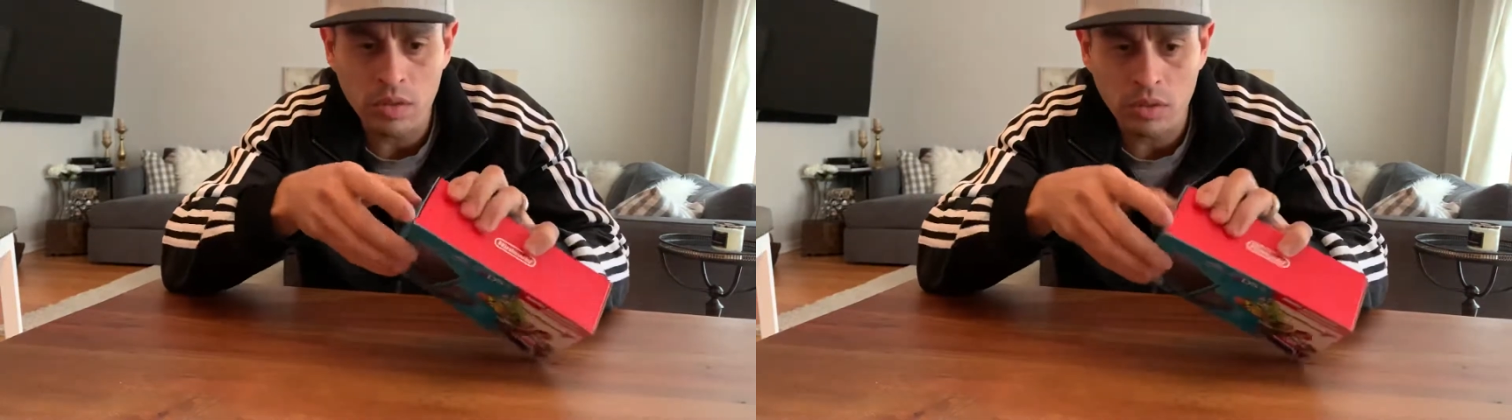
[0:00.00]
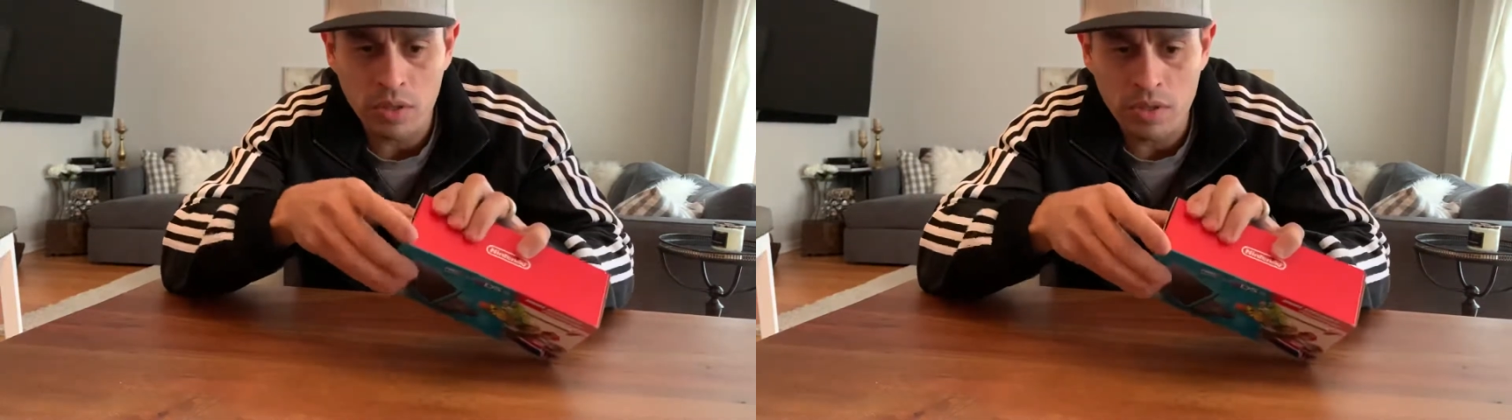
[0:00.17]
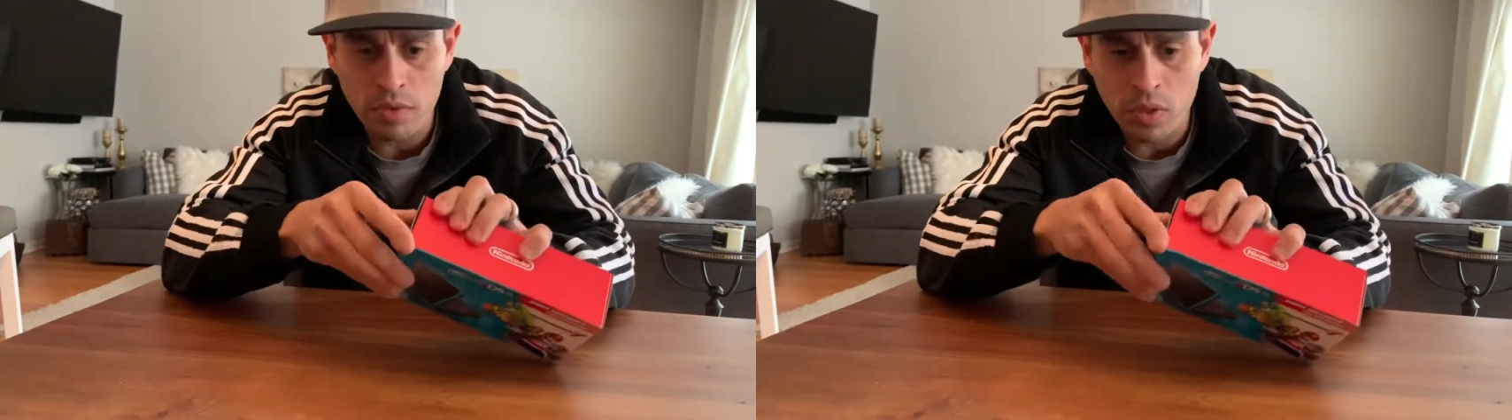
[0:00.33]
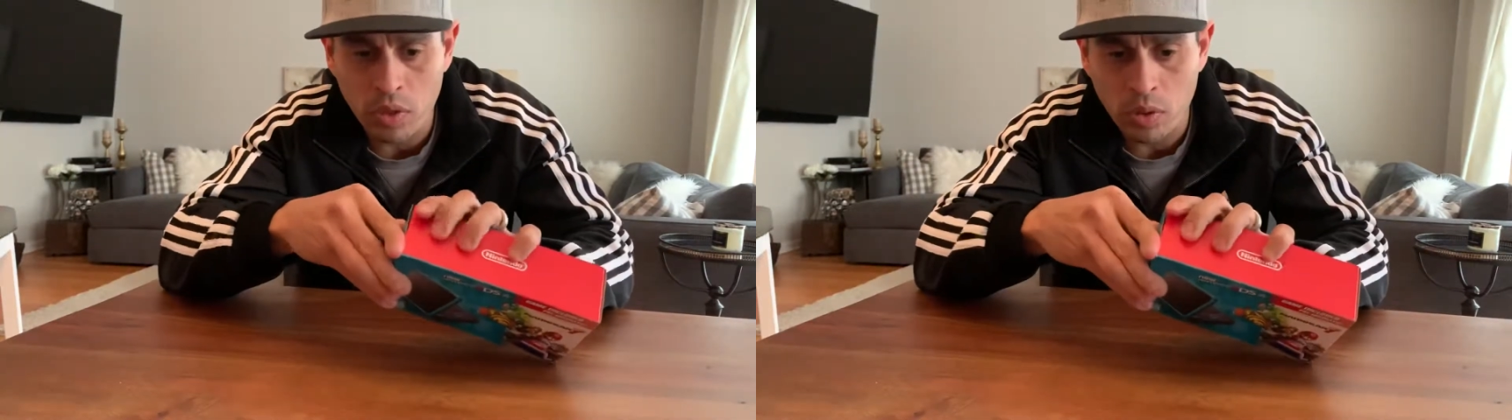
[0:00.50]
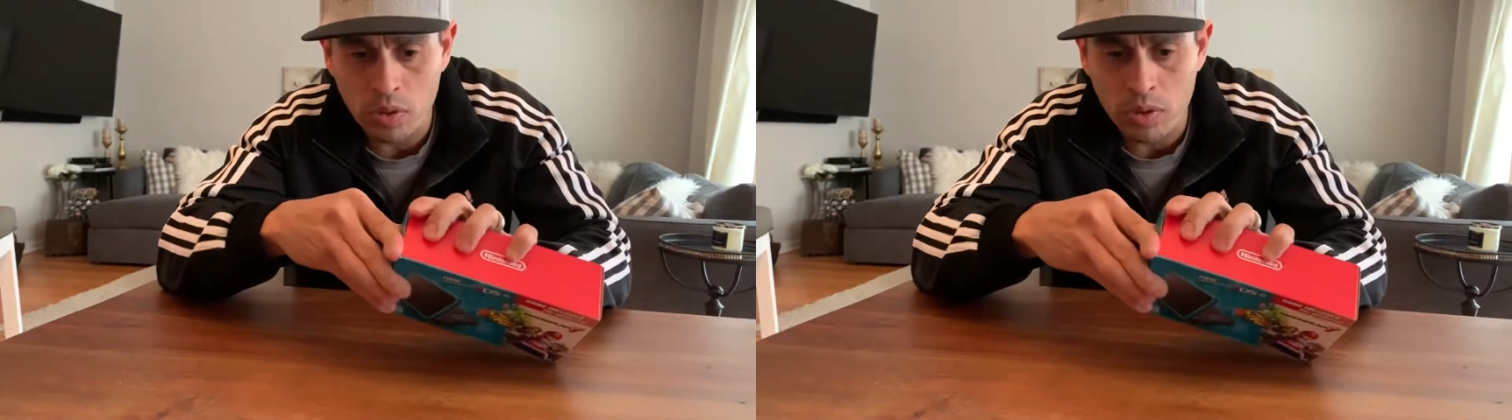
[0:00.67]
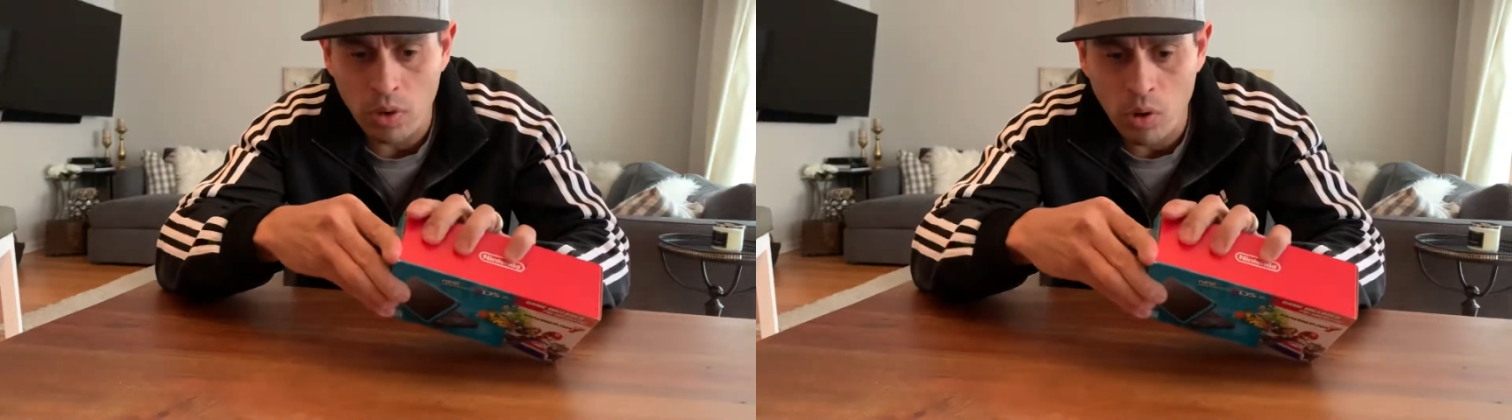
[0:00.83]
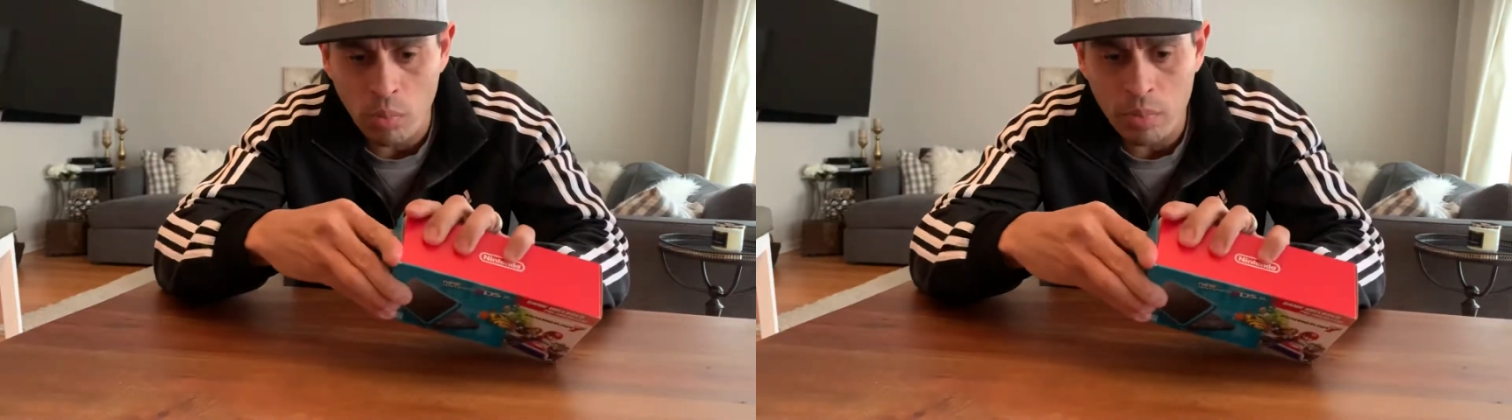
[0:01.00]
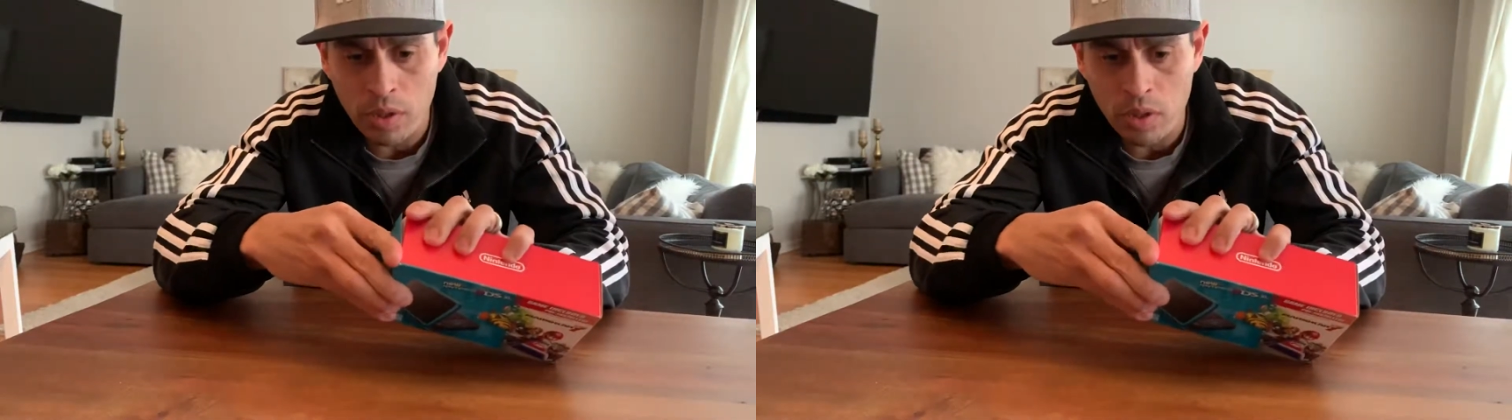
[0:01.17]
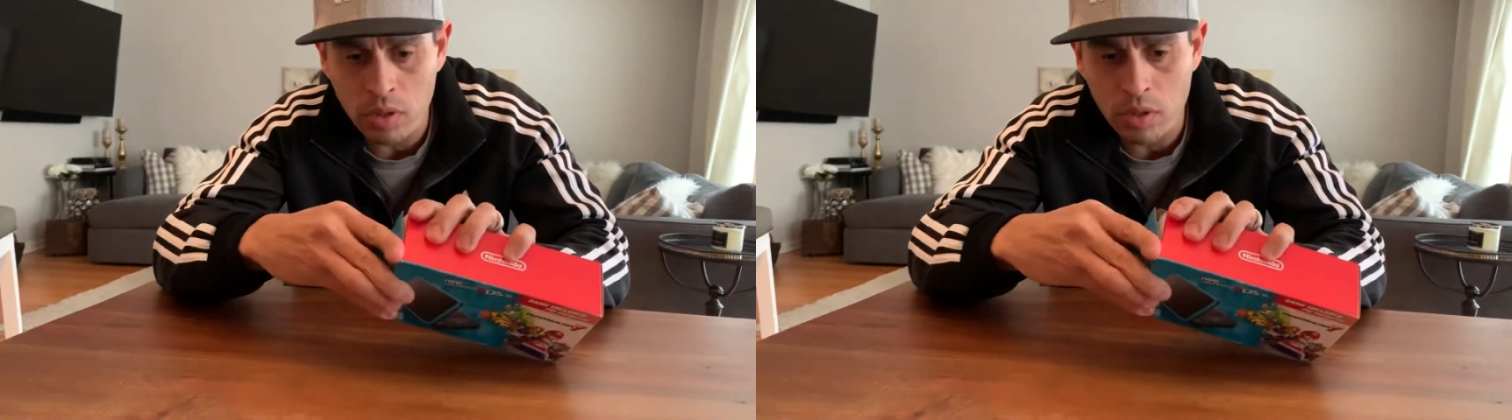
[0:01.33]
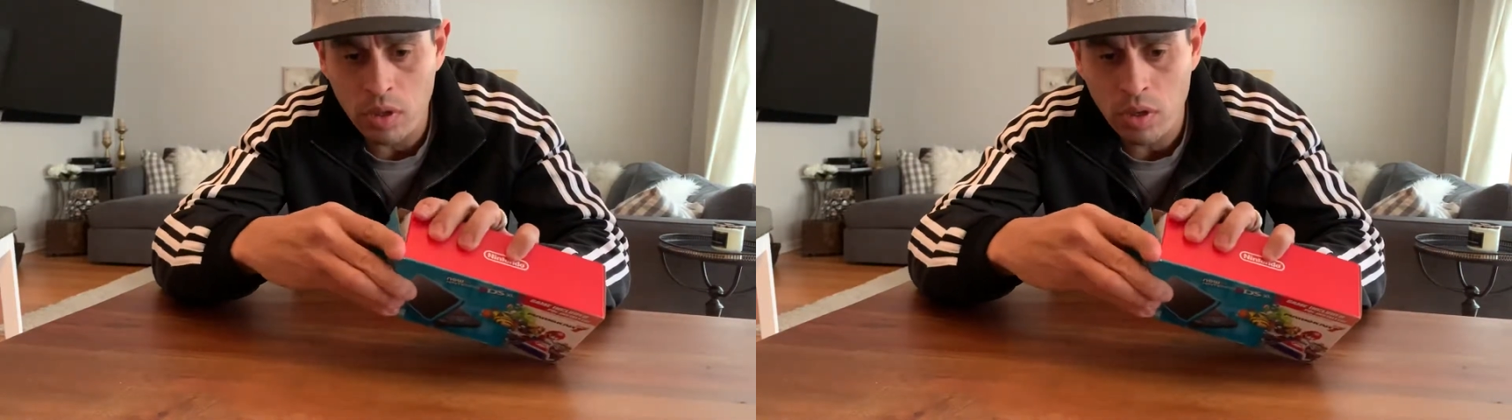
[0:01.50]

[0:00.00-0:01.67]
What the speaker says: little difficult to open,